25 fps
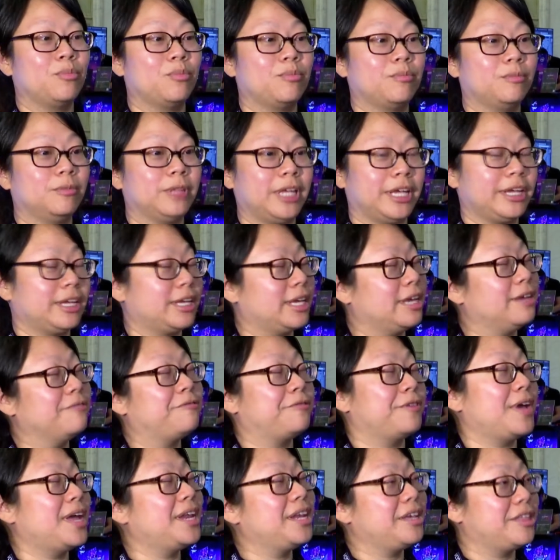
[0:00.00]
Like,
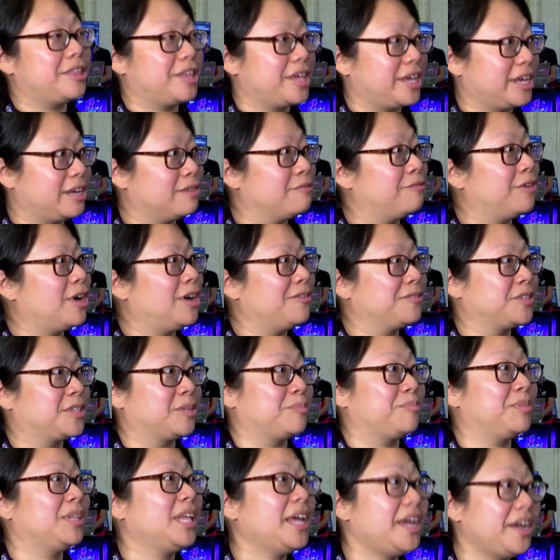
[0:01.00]
if anything involves
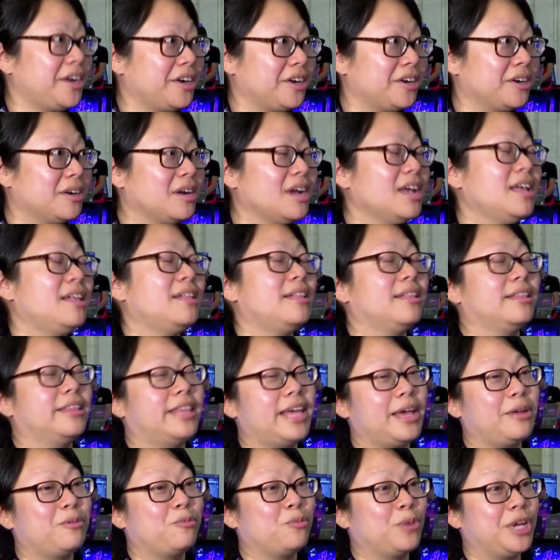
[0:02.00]
the player,
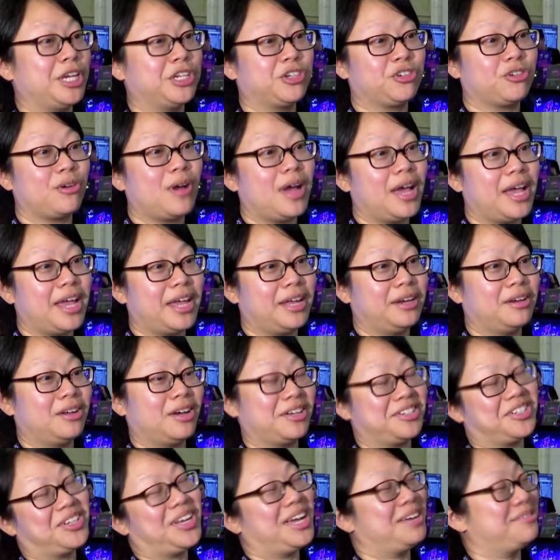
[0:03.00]
then we try
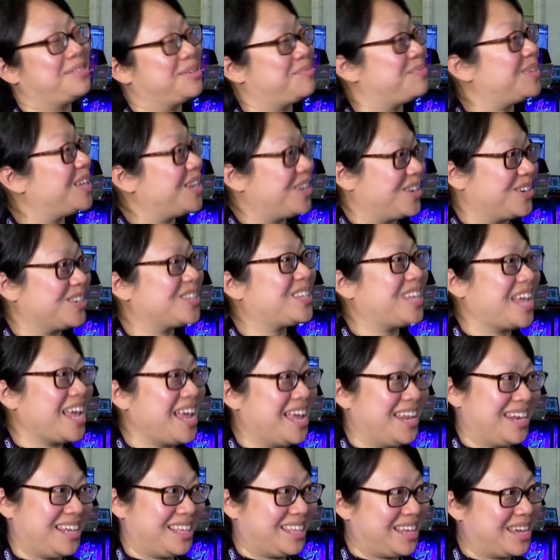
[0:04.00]
not to have the player say
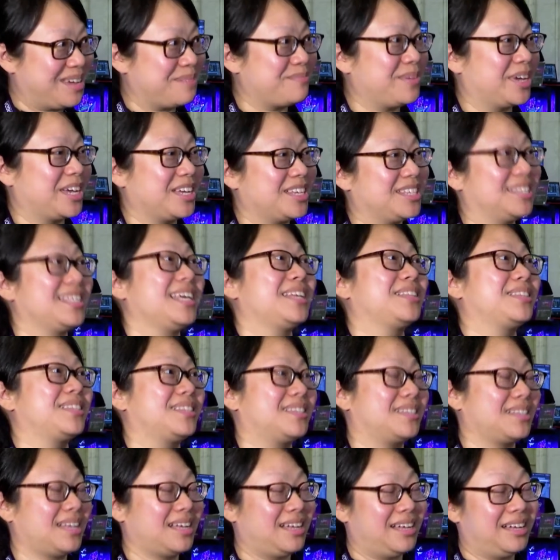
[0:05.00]
anything, because
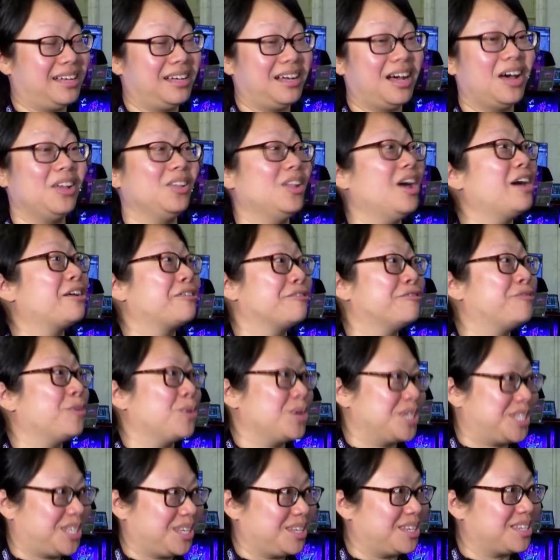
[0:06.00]
that's a lot of
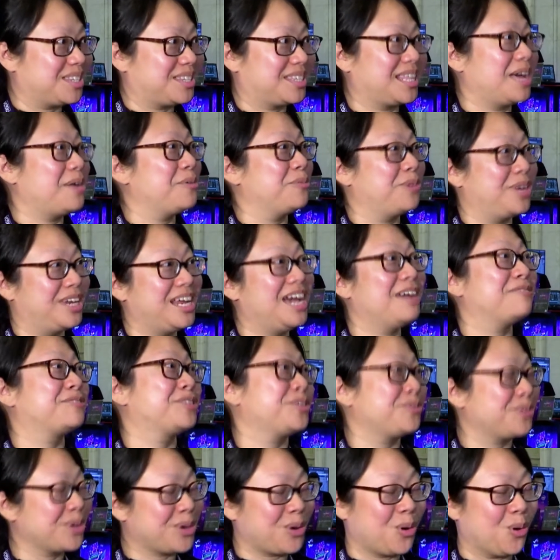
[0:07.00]
voices that we'd have
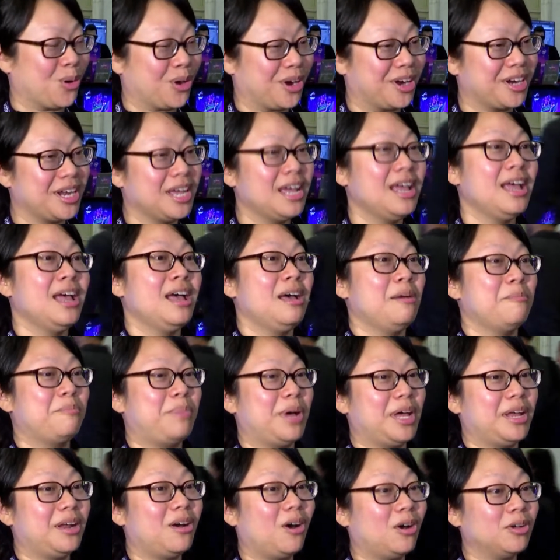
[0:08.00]
to record.
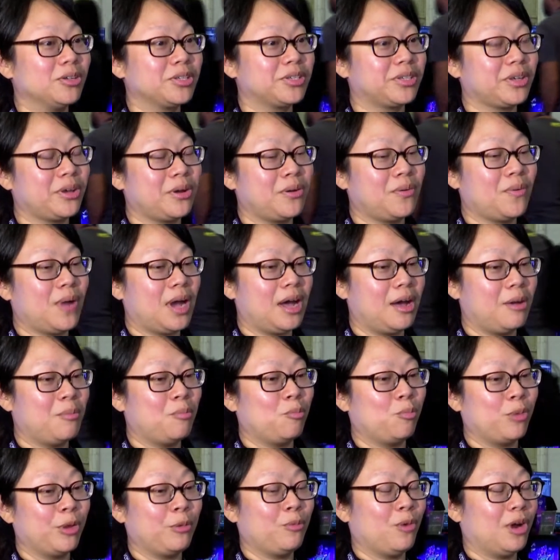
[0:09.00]
But also,
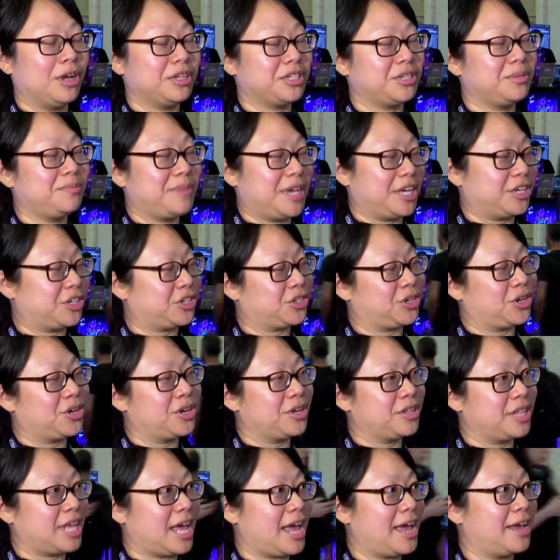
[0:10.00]
we want to make
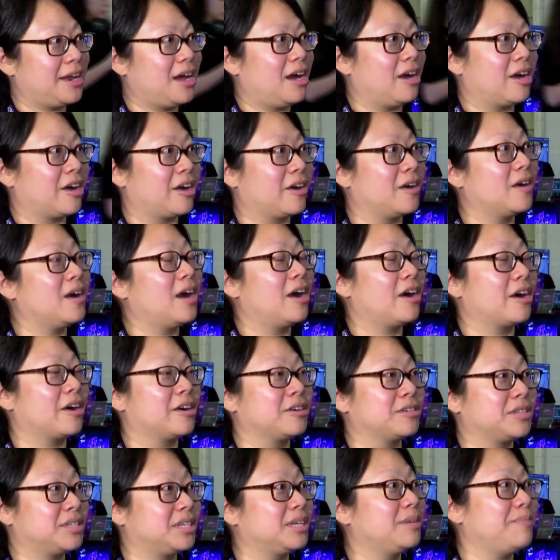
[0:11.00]
sure that our
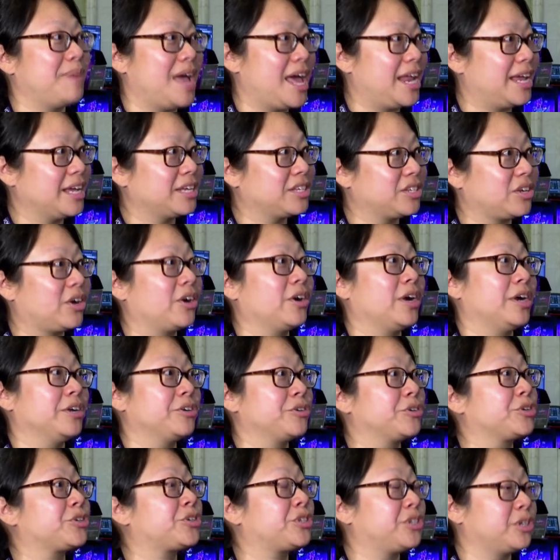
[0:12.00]
cinematics are
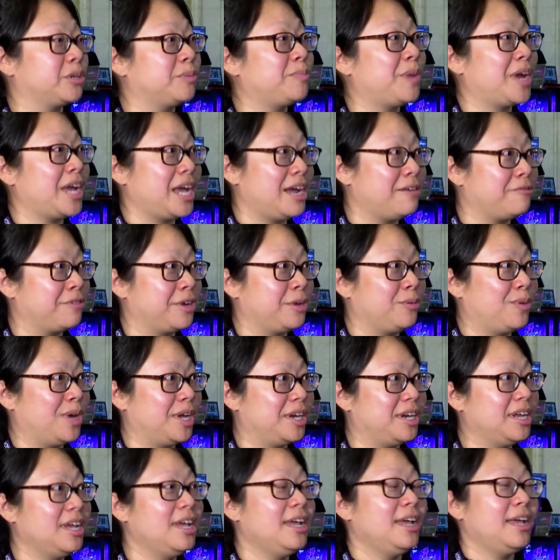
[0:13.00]
understood by
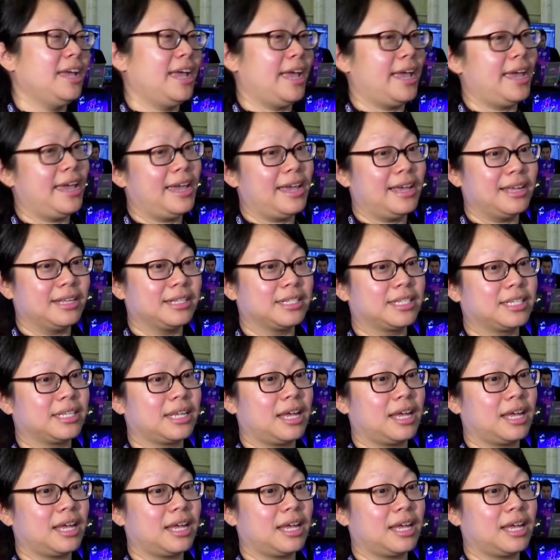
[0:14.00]
everyone. And